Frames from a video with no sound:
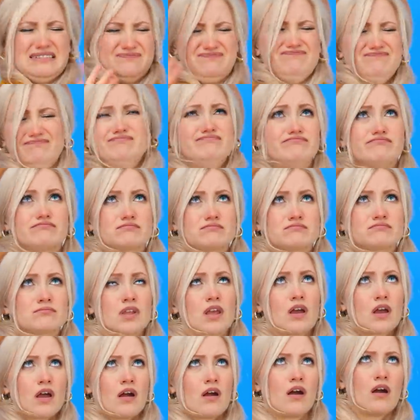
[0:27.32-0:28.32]
Nope.
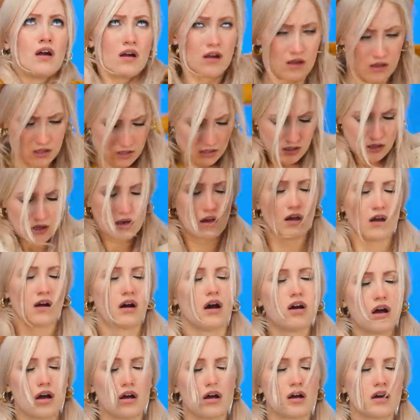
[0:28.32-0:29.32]
This isn't
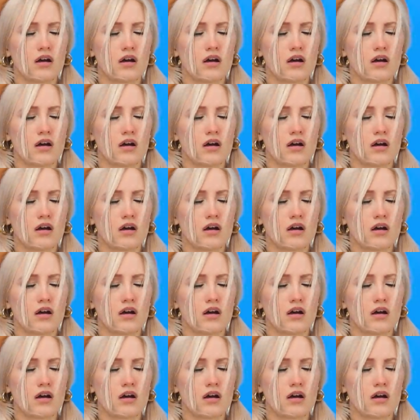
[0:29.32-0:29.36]
working.